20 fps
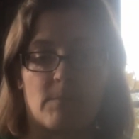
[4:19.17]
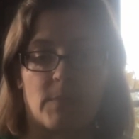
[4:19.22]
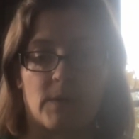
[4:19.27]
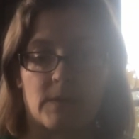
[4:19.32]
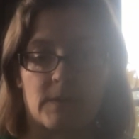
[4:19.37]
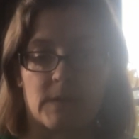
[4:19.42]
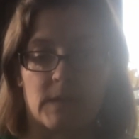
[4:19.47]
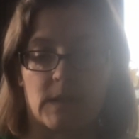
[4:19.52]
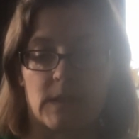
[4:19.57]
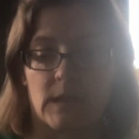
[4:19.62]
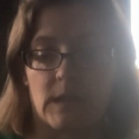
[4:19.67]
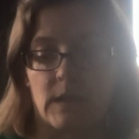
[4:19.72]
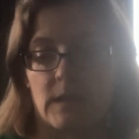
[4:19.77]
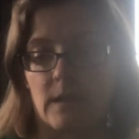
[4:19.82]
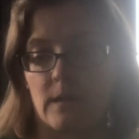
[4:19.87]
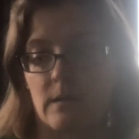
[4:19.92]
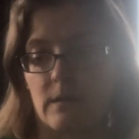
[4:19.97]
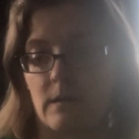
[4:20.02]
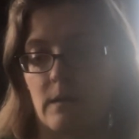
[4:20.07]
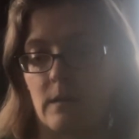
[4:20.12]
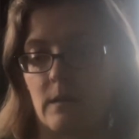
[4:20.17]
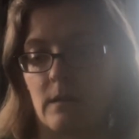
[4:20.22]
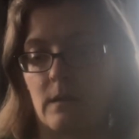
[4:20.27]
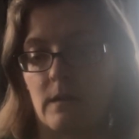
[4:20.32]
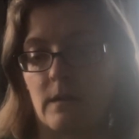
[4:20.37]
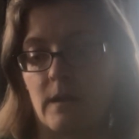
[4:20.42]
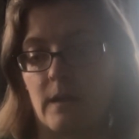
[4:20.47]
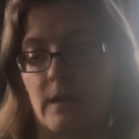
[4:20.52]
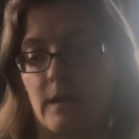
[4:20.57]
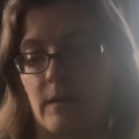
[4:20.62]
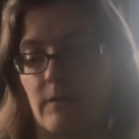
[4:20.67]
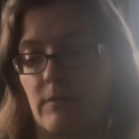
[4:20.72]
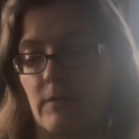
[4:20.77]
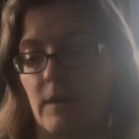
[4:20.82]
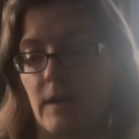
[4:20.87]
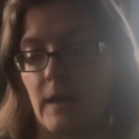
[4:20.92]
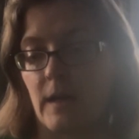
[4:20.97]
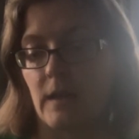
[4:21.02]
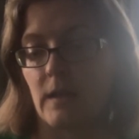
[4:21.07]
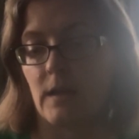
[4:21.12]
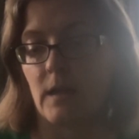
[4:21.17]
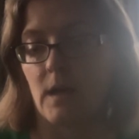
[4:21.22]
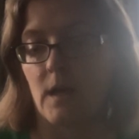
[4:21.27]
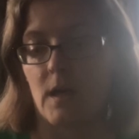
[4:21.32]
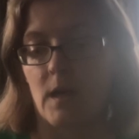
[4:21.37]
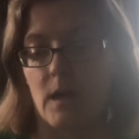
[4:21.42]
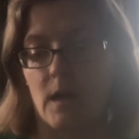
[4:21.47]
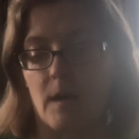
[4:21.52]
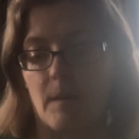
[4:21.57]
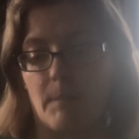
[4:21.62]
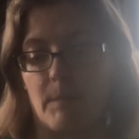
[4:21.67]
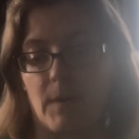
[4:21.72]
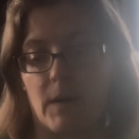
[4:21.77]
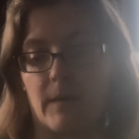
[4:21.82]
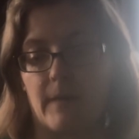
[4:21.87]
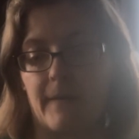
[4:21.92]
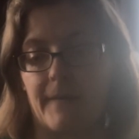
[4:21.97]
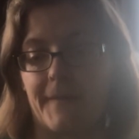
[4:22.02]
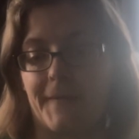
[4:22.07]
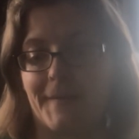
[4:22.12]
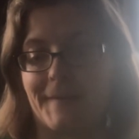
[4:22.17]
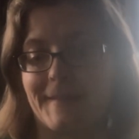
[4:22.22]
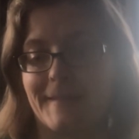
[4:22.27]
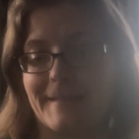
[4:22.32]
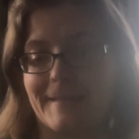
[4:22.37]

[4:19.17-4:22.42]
books of the year that I've read, but